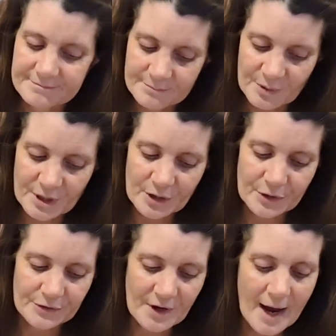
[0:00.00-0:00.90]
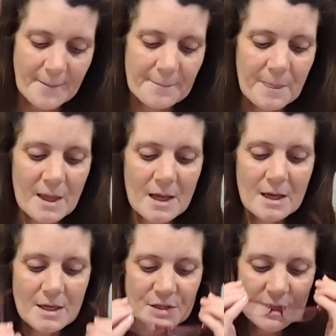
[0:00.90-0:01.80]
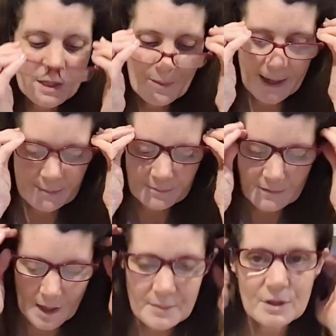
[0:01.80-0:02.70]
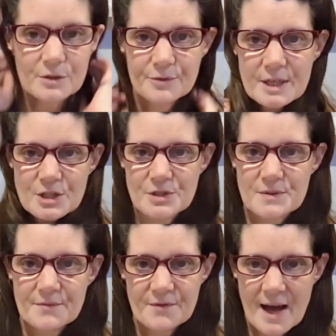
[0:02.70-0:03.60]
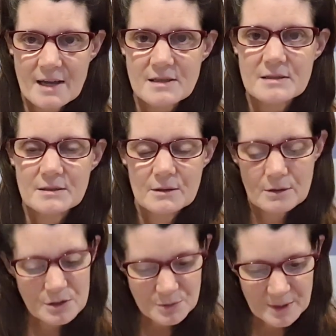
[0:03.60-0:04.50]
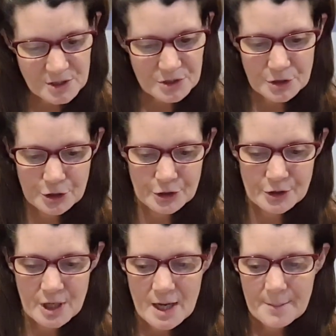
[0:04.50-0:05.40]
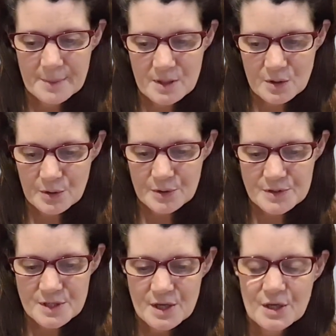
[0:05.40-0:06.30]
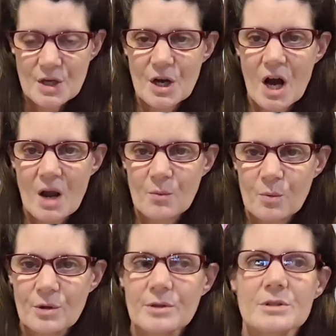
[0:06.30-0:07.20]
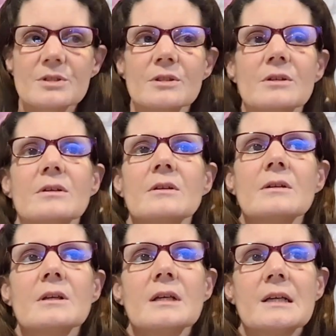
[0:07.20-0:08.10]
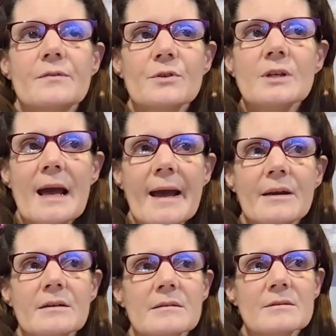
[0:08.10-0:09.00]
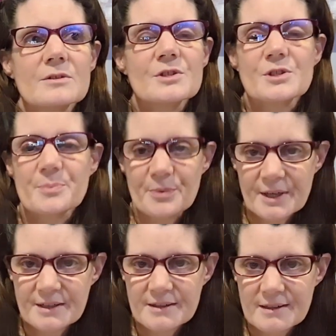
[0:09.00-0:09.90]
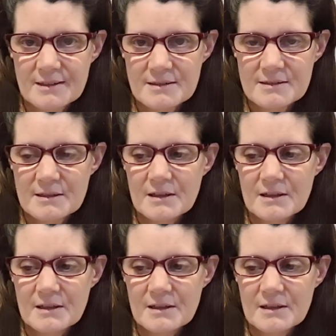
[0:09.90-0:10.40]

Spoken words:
Pretty good, right? So anyway, I'm going to read you some facts on 22q because I want, if you can, to spread this.